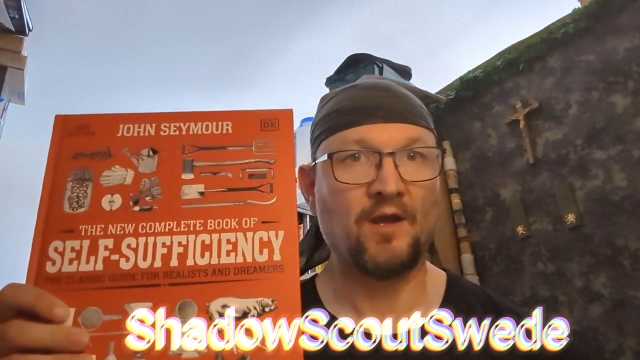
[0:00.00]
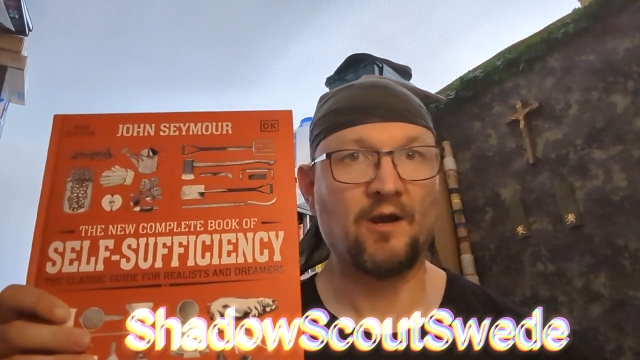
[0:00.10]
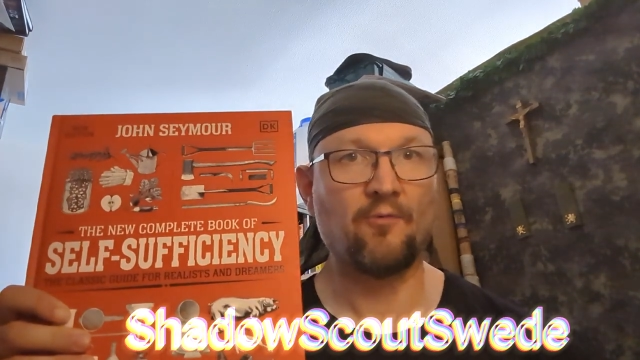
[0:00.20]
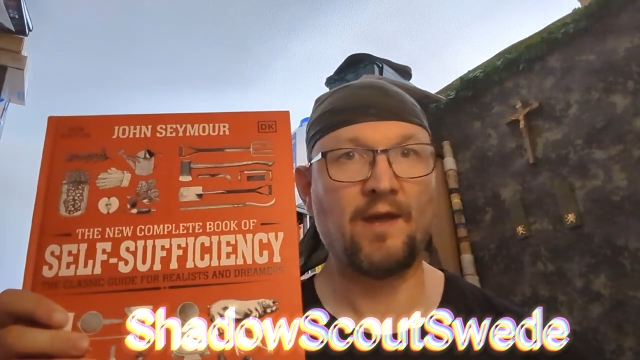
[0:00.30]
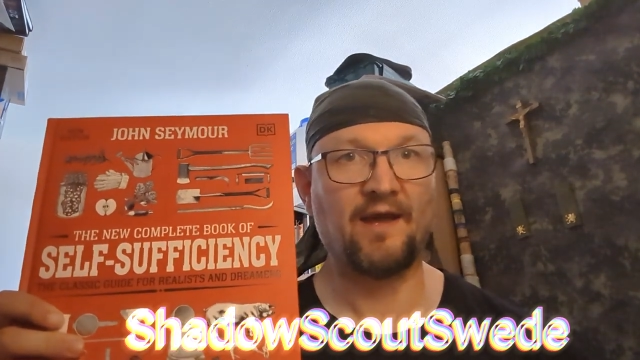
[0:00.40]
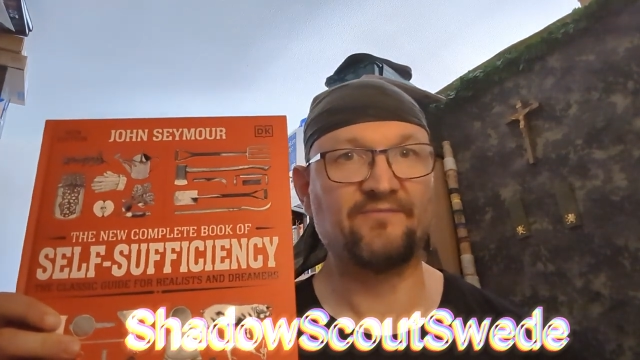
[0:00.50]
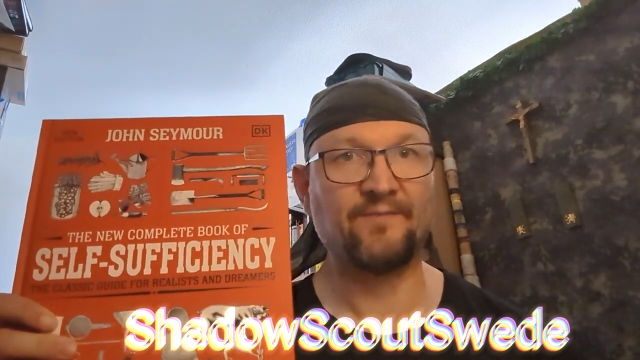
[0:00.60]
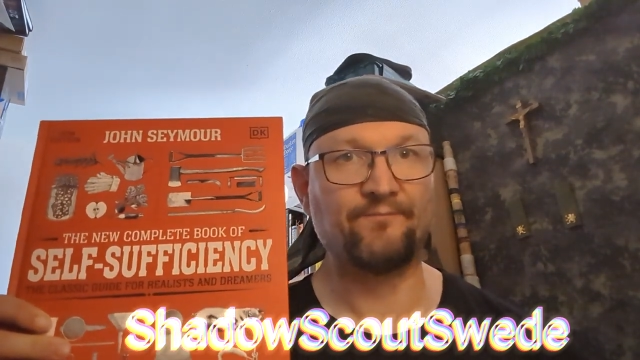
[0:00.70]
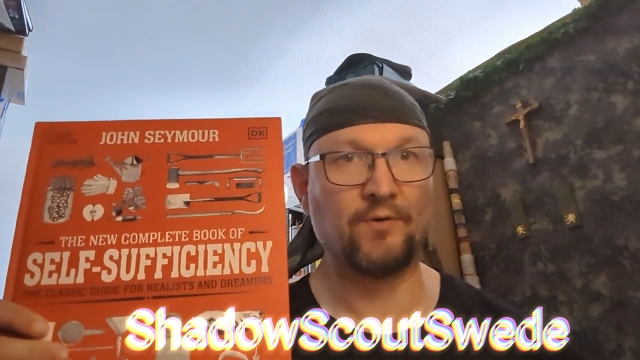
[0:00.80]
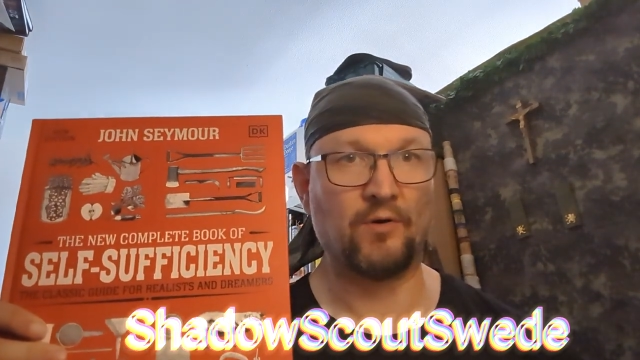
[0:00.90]
here we have
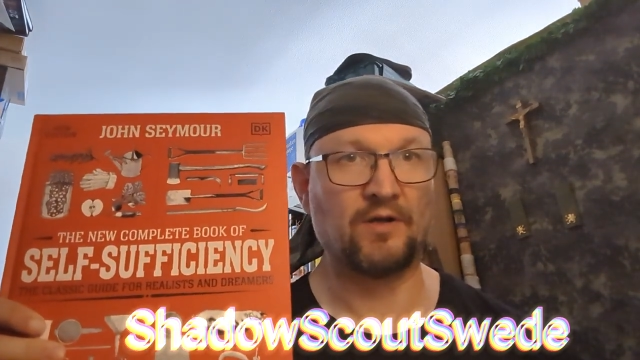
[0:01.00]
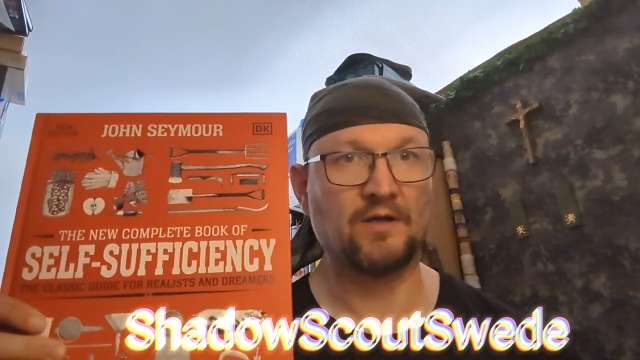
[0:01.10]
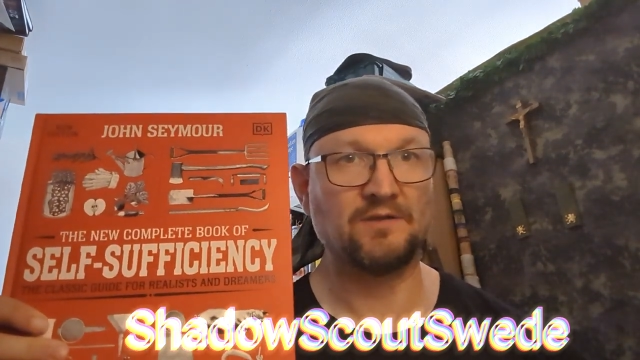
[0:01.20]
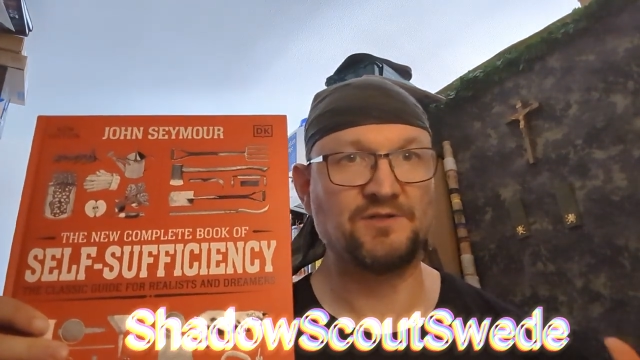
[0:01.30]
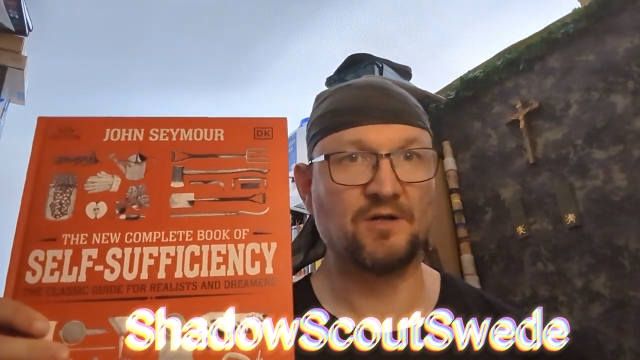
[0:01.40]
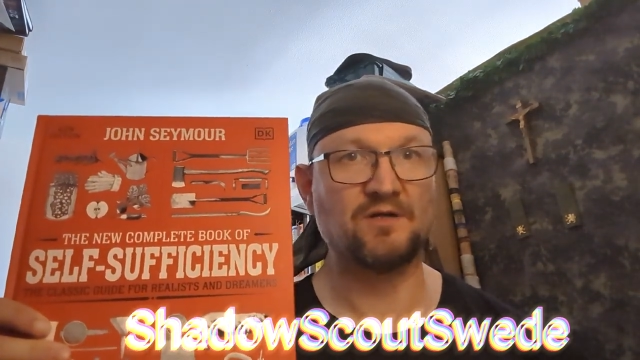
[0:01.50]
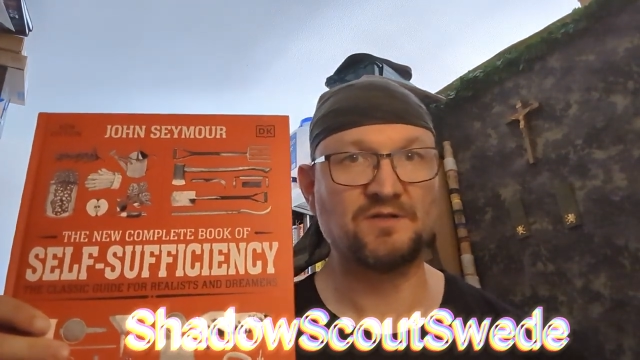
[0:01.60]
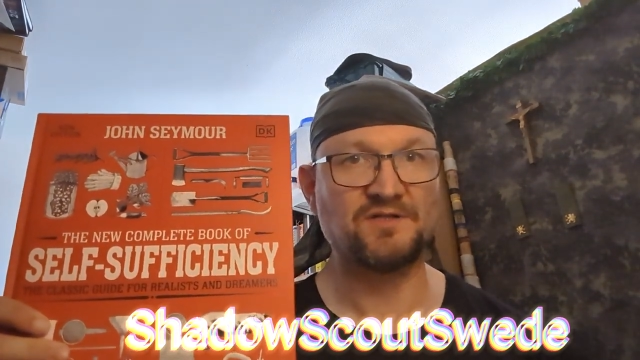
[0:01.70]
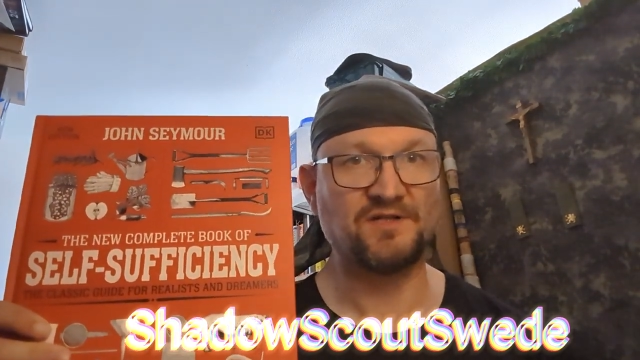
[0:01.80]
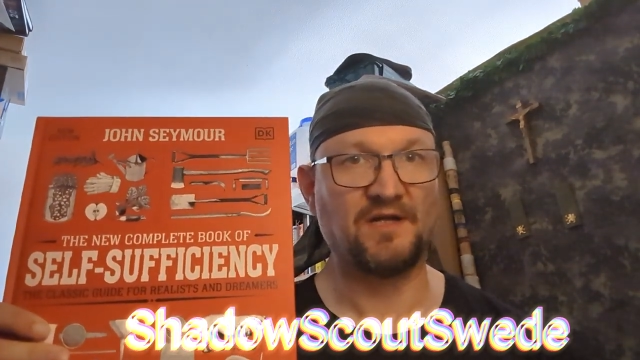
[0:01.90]
the book,
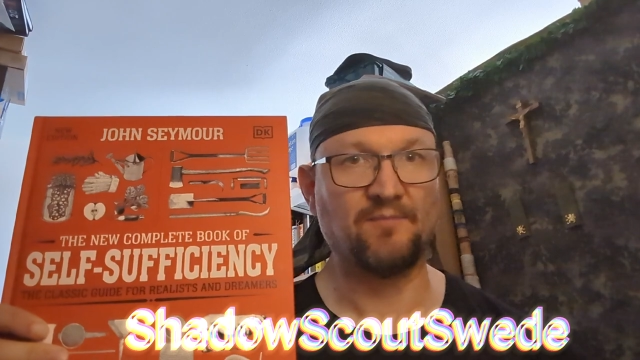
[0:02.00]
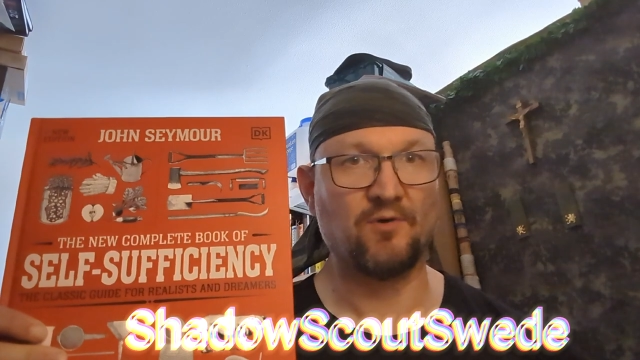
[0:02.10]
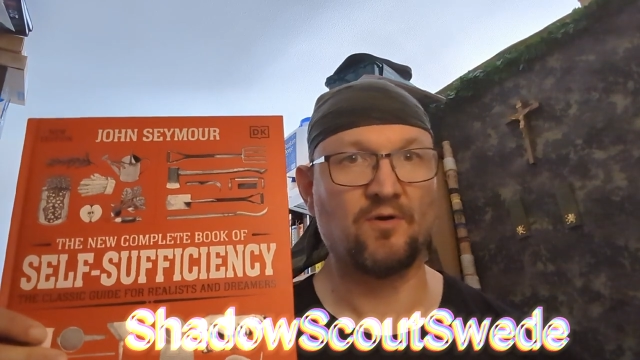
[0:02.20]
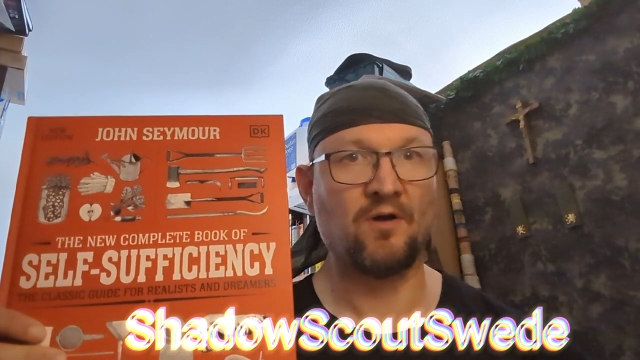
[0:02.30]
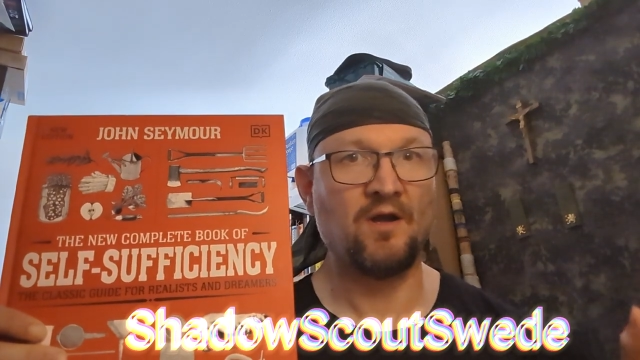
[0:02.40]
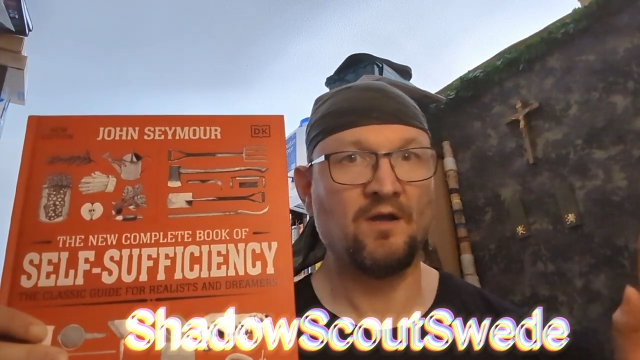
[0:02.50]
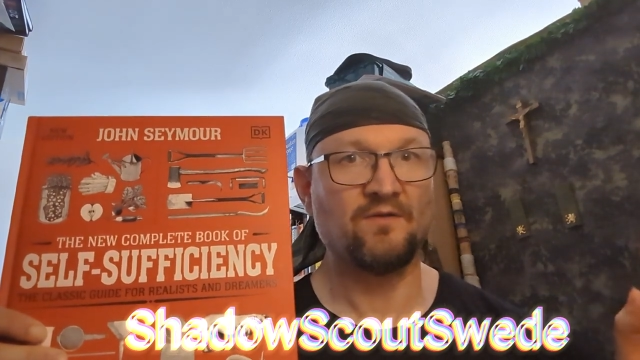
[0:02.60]
John Seymour,